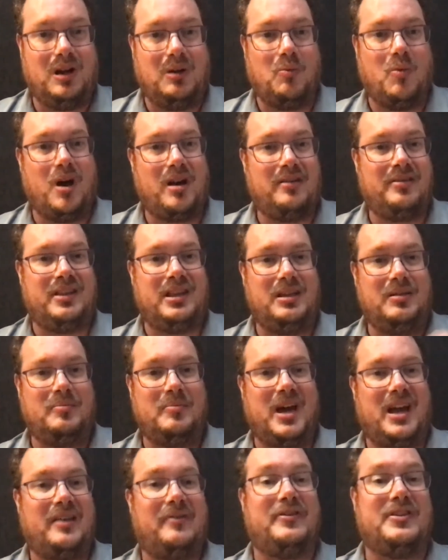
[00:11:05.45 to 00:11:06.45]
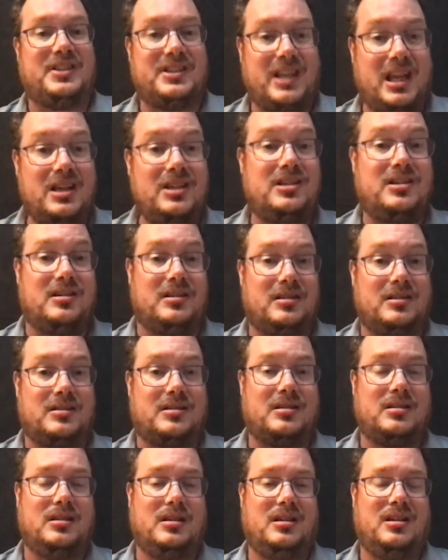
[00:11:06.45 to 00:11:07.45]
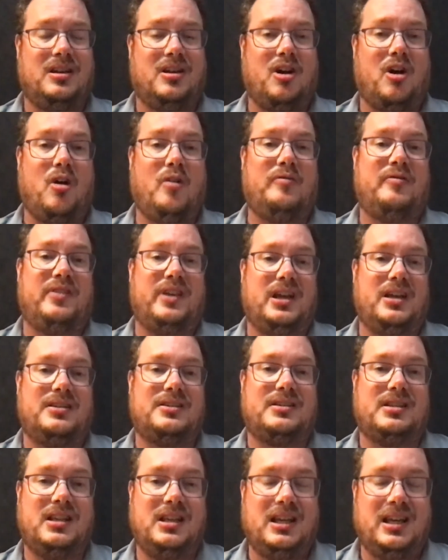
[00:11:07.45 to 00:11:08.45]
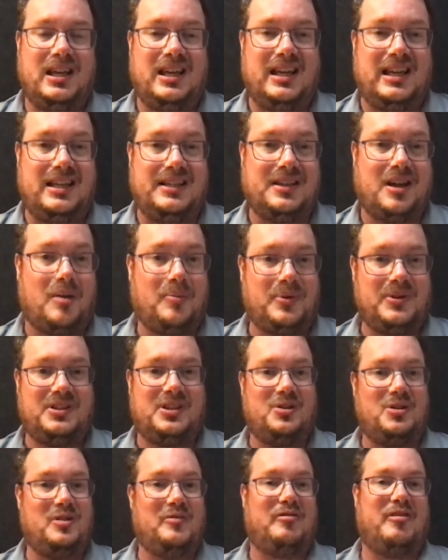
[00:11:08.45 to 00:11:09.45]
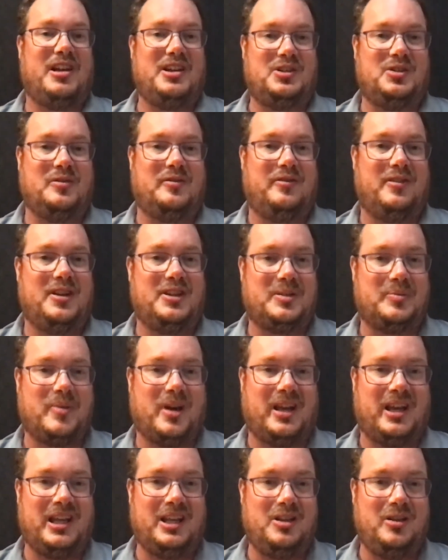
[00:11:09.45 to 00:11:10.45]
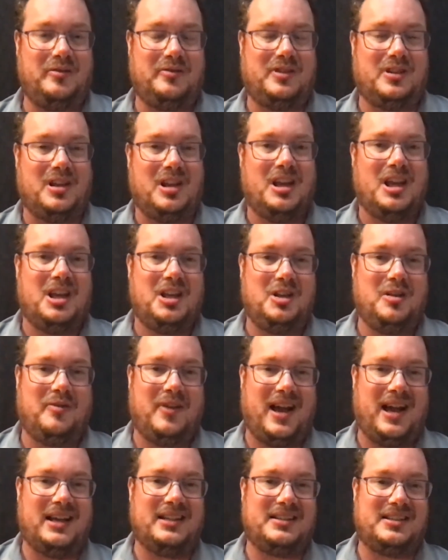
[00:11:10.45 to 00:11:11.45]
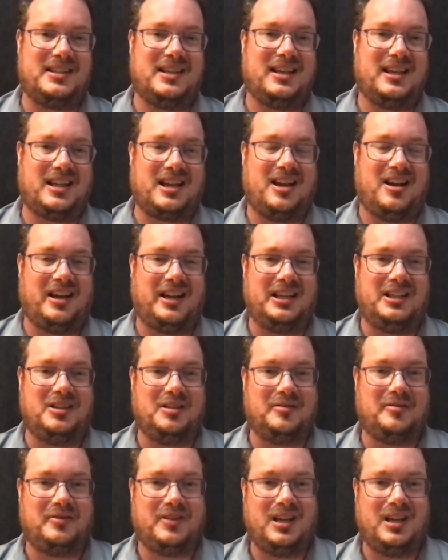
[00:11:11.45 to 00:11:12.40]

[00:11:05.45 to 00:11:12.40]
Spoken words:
And one of the manifestations of this is up until you've raised your first money, you've had to kind of